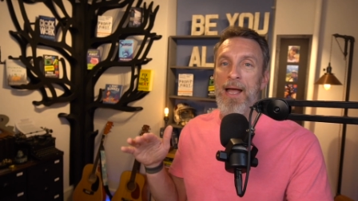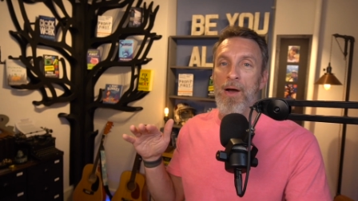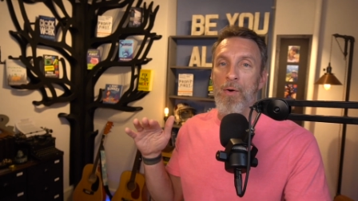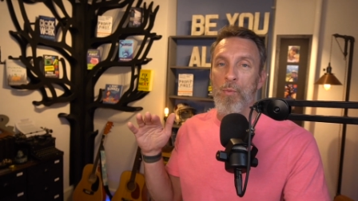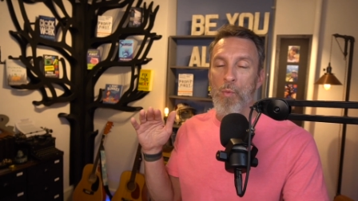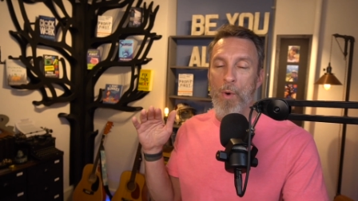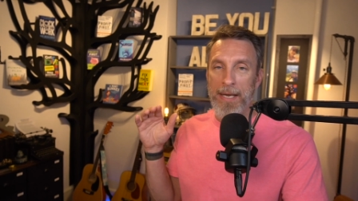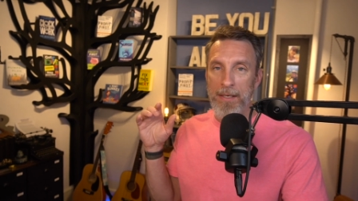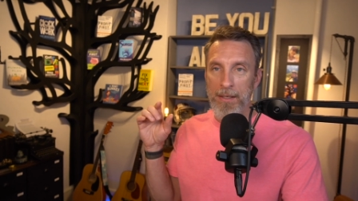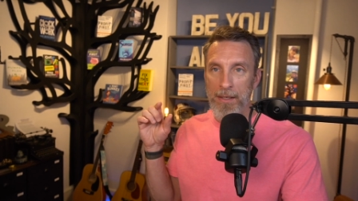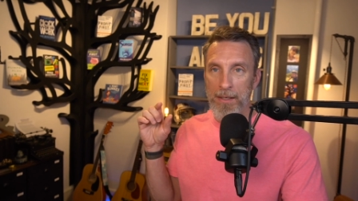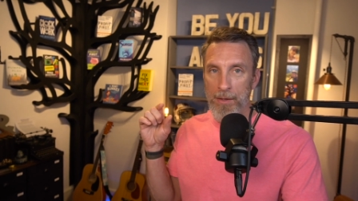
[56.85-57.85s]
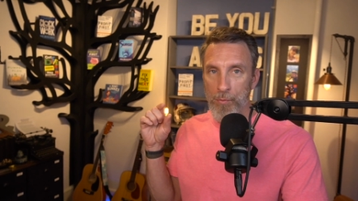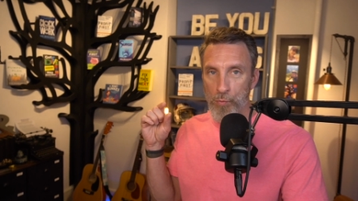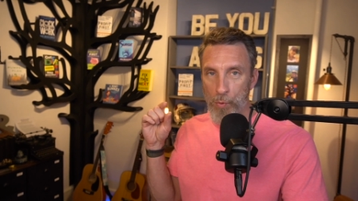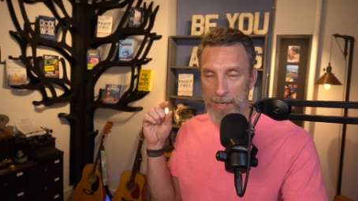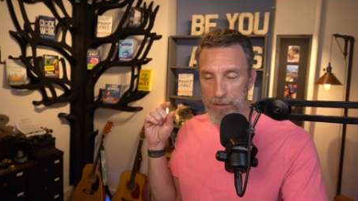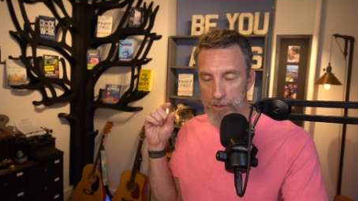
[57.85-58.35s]
When
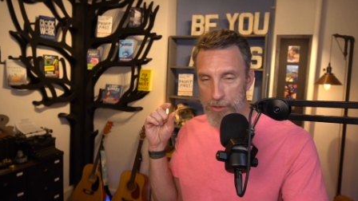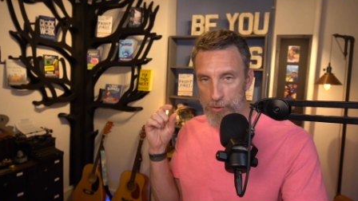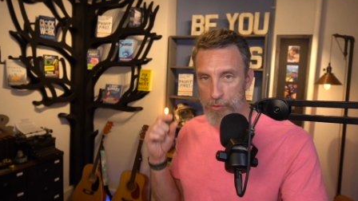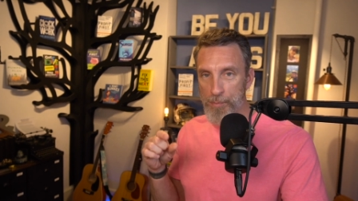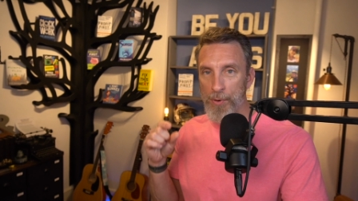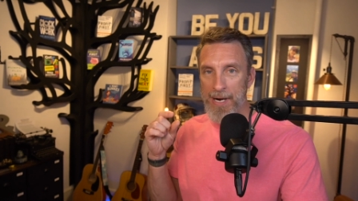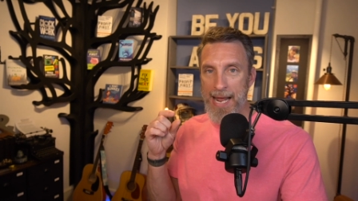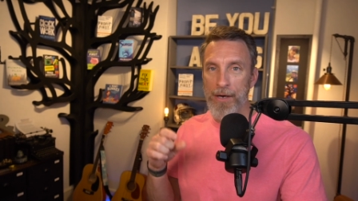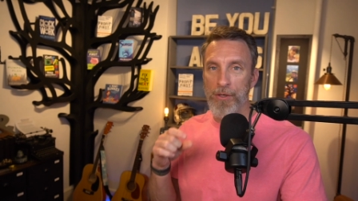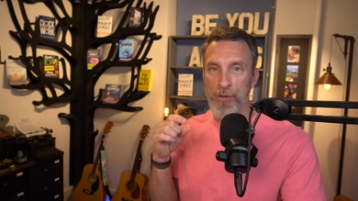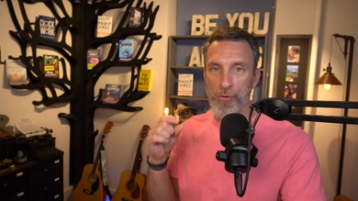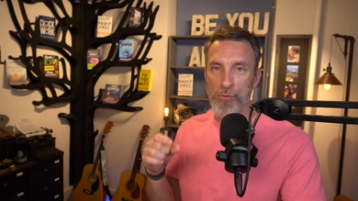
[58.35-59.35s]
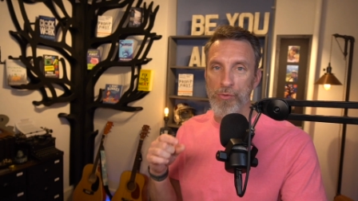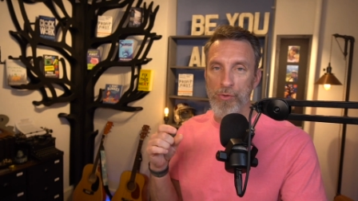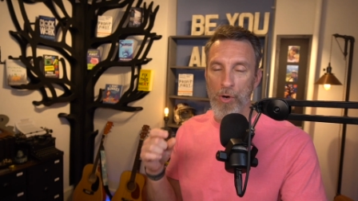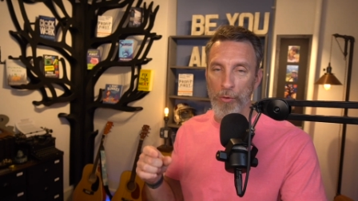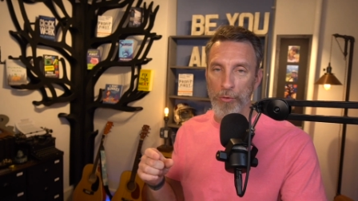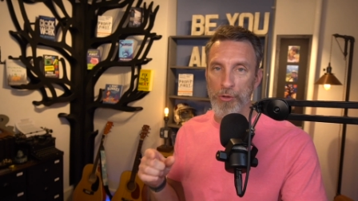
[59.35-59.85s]
you put out your true
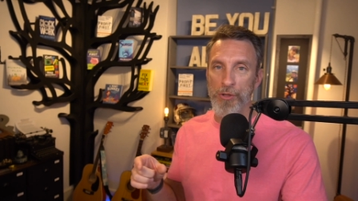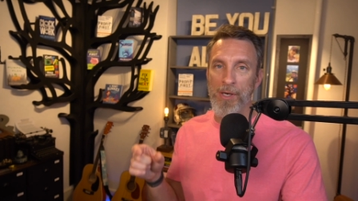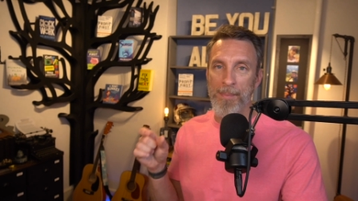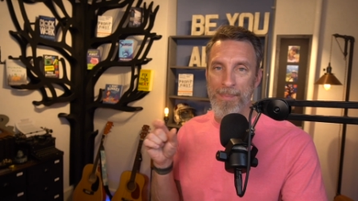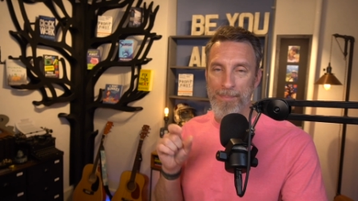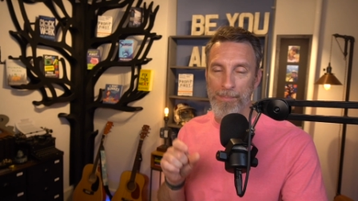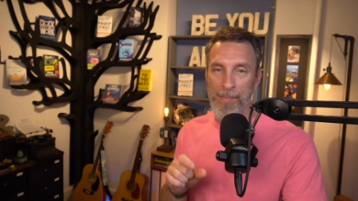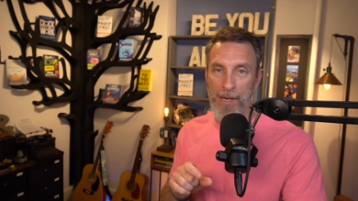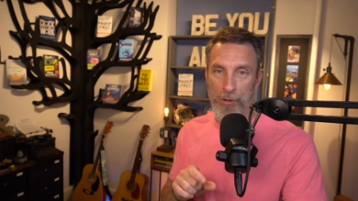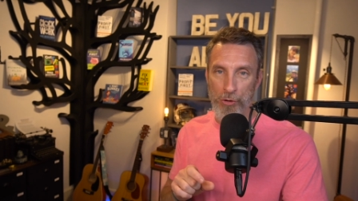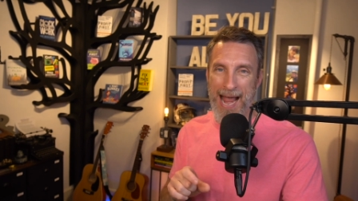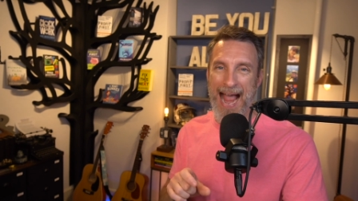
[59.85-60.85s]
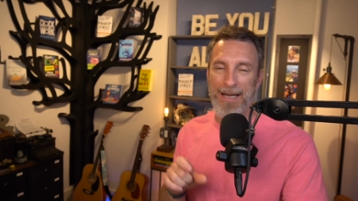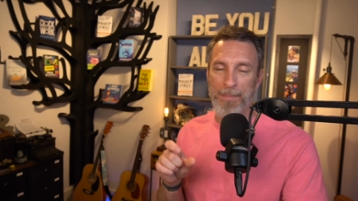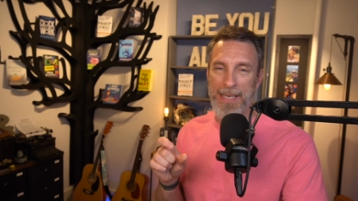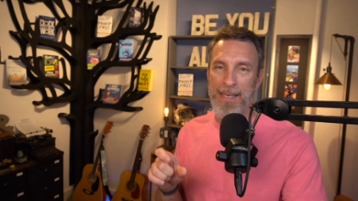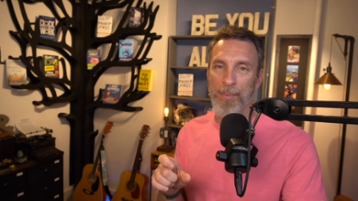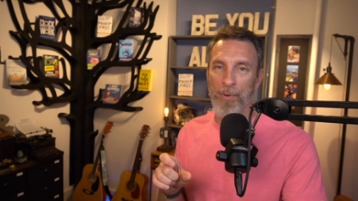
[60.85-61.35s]
culture, you're going to attract
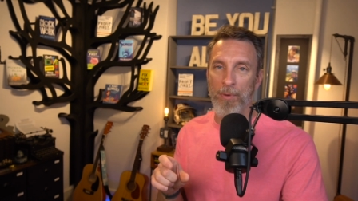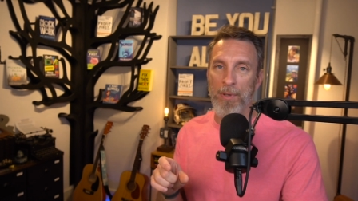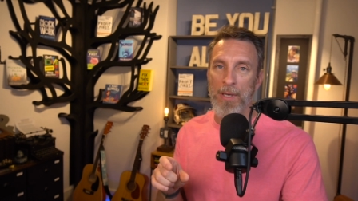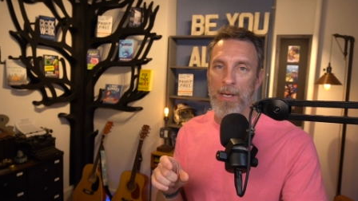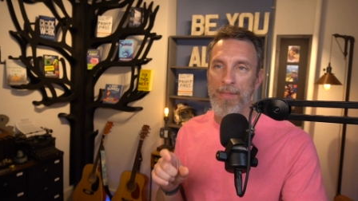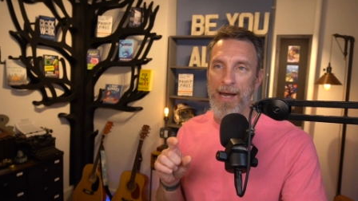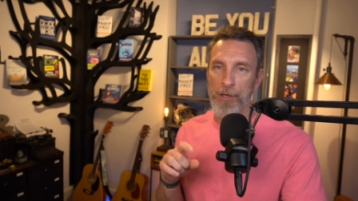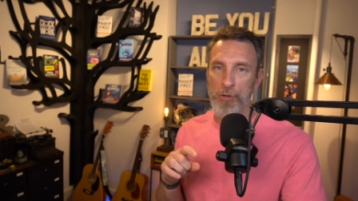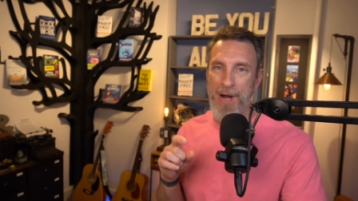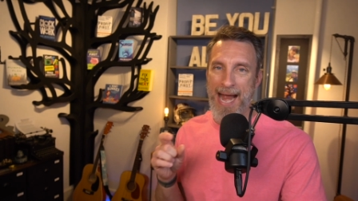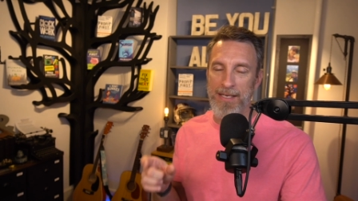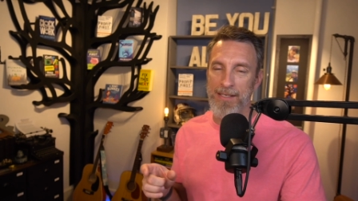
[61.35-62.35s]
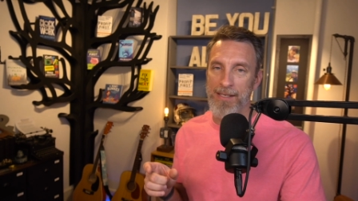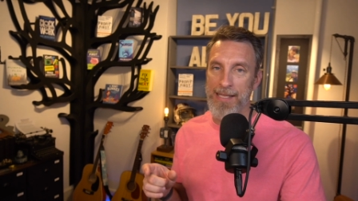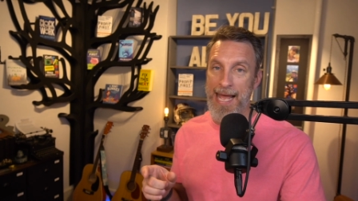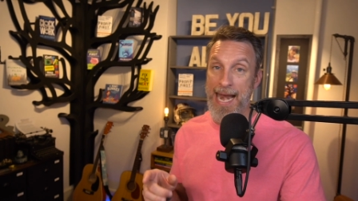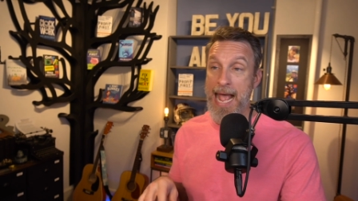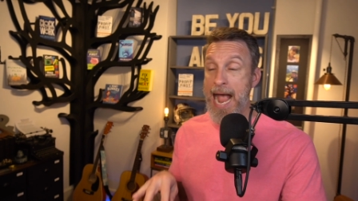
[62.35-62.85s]
people that are attracted to
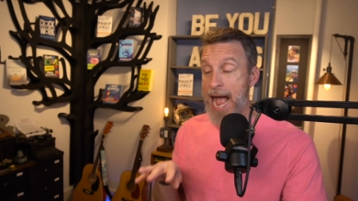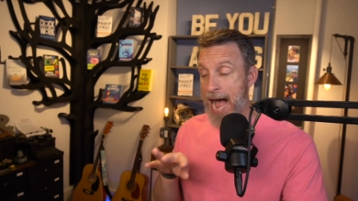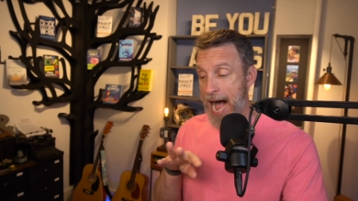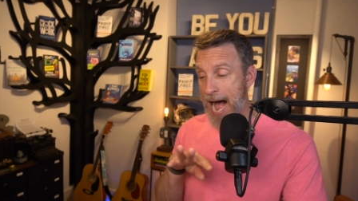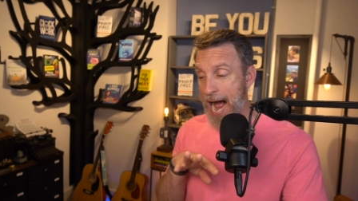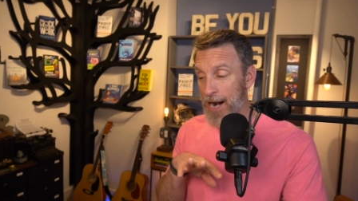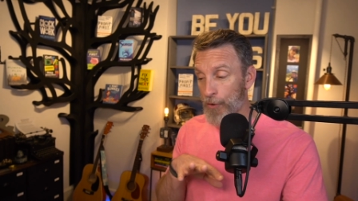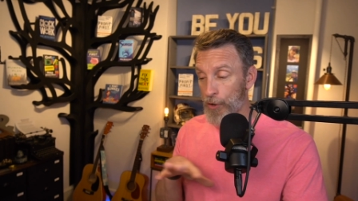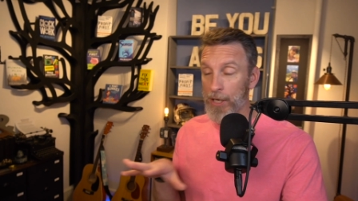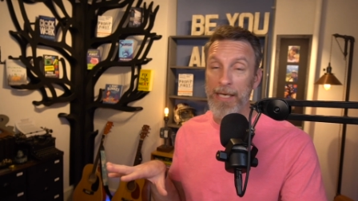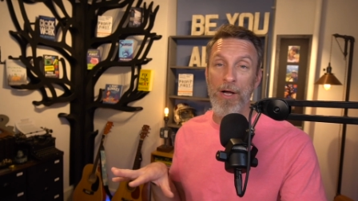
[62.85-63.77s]
that. I really don't